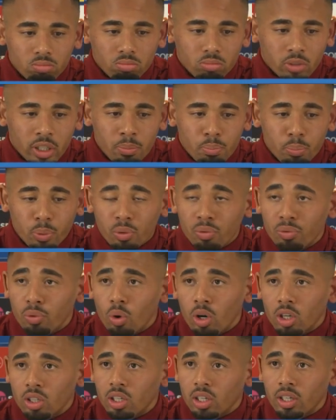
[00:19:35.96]
improve
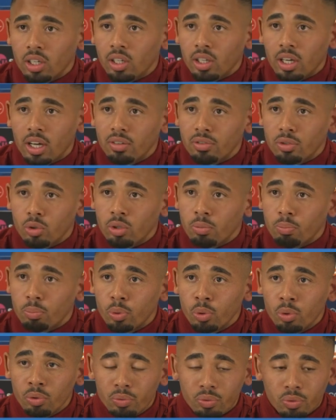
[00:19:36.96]
what I have to
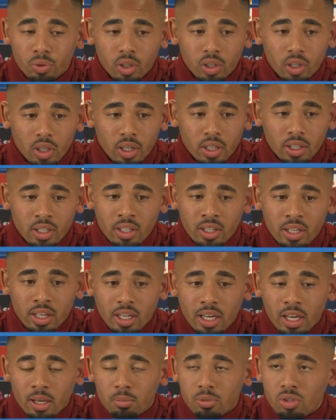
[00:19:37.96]
improve, and in the
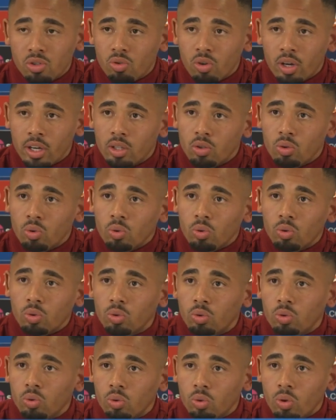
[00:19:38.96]
games try to
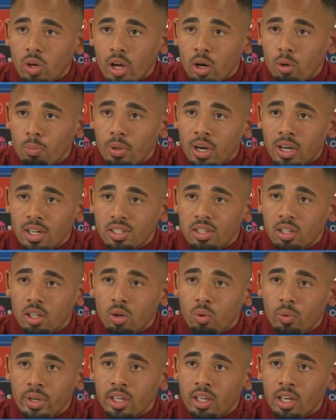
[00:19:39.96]
to help
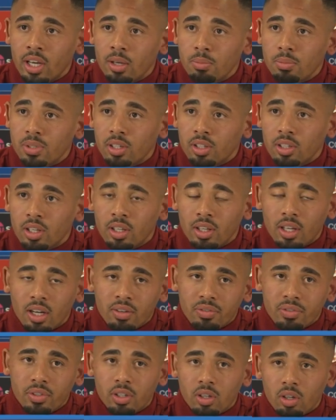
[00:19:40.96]
Arsenal win games, and then
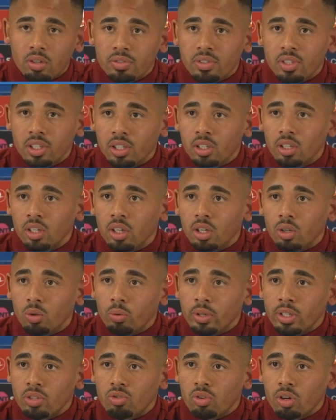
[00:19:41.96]
after obviously
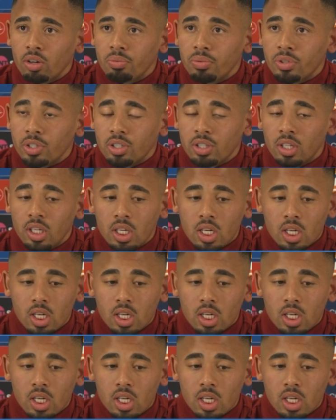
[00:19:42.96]
win trophies.